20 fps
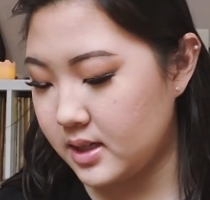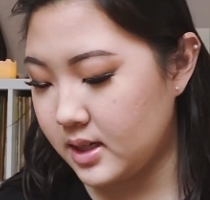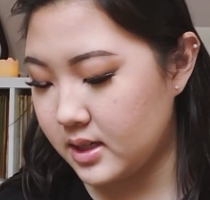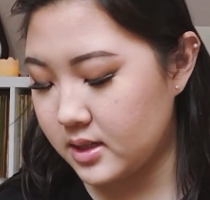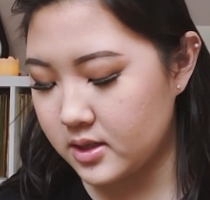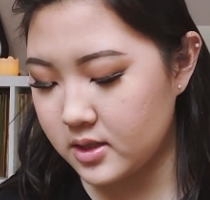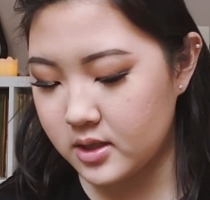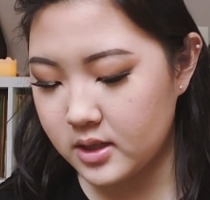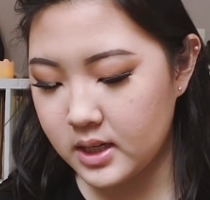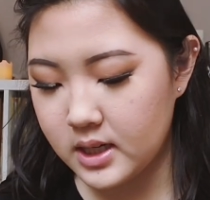the
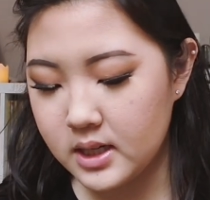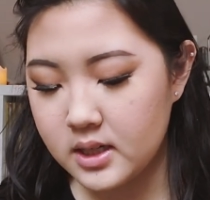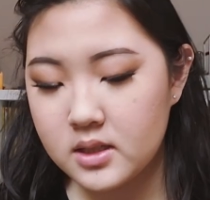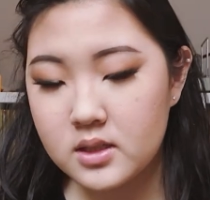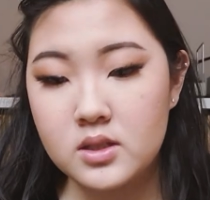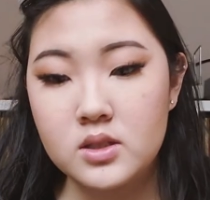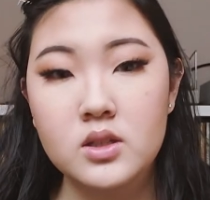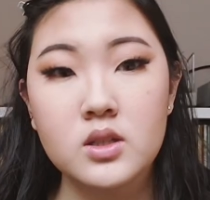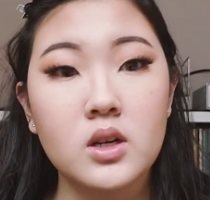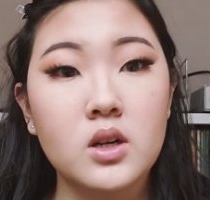internet,
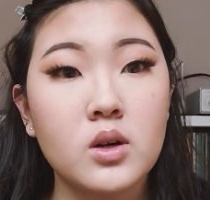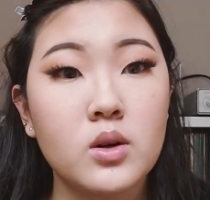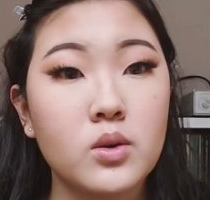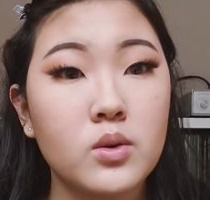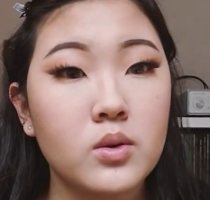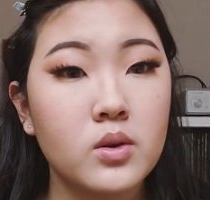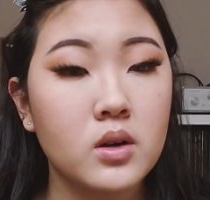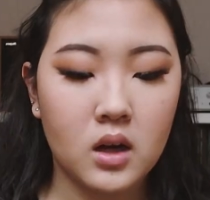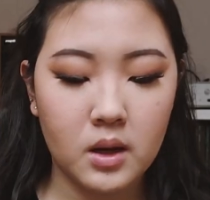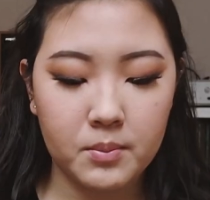
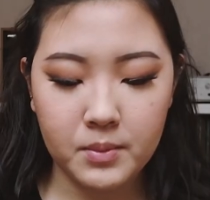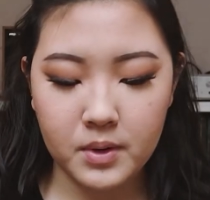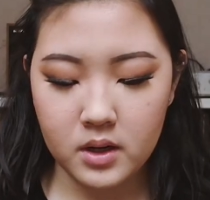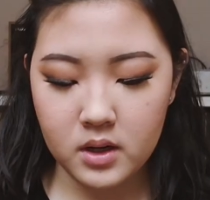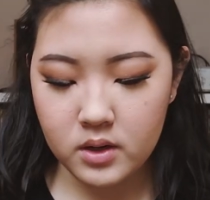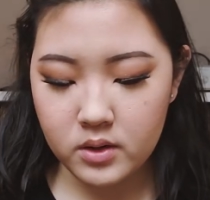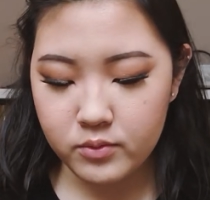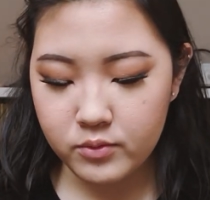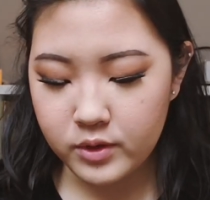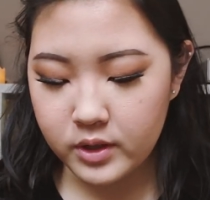so I'm
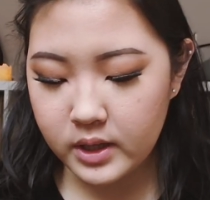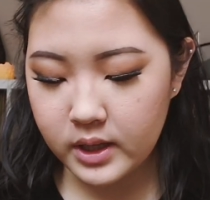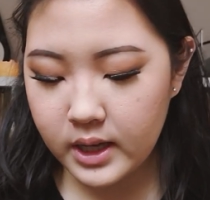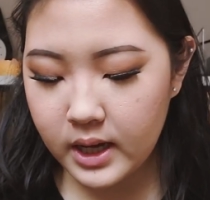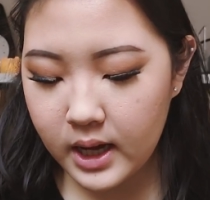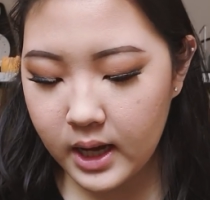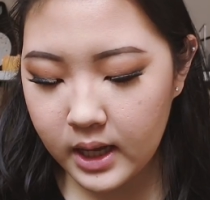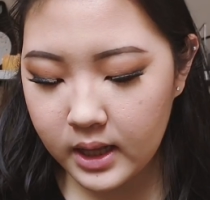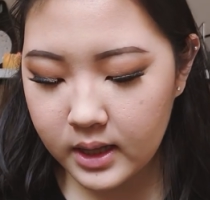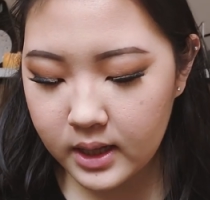gonna really
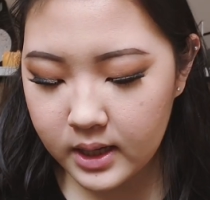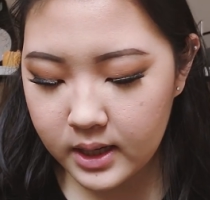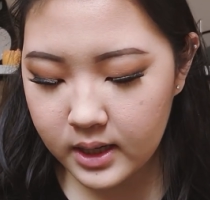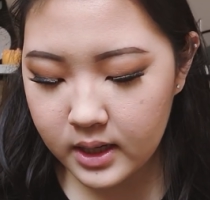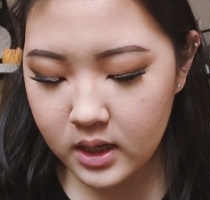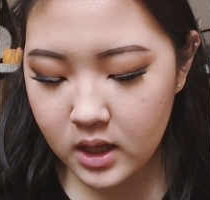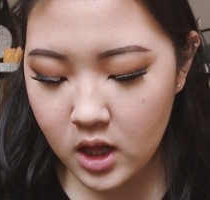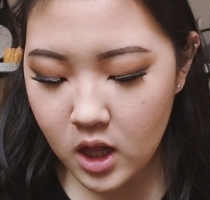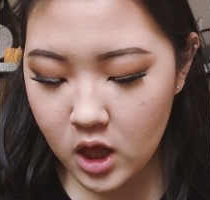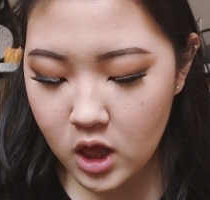
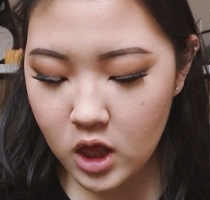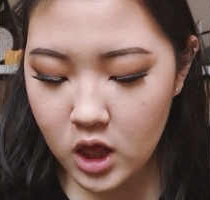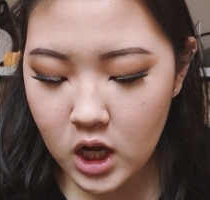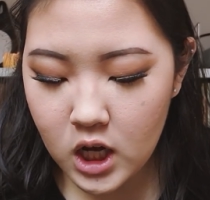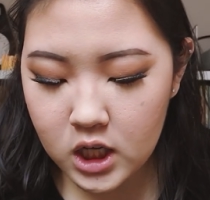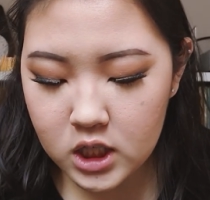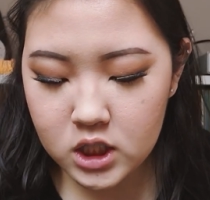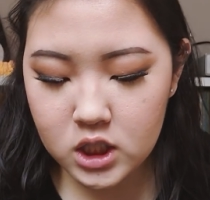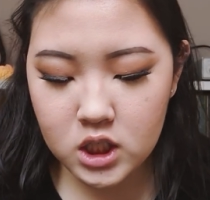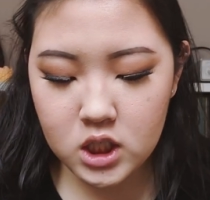highlight a
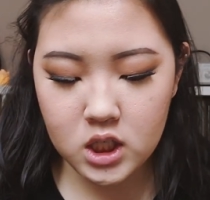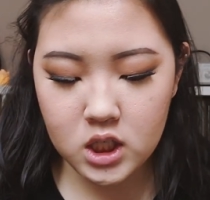lot.